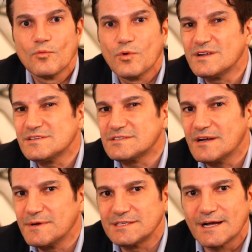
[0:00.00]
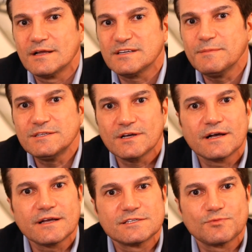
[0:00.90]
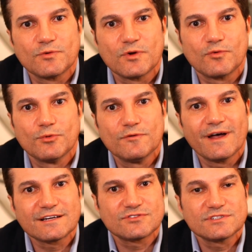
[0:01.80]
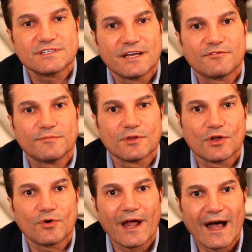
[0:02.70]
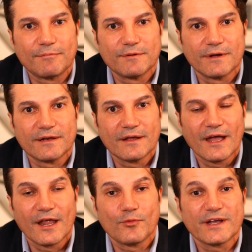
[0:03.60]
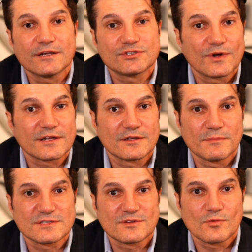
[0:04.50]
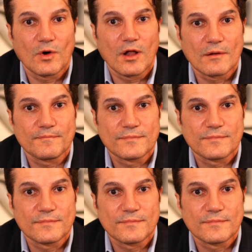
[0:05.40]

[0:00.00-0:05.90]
What is a tummy tuck? Tummy tuck is when we remove extra skin from the lower abdomen and reconstruct the muscle wall.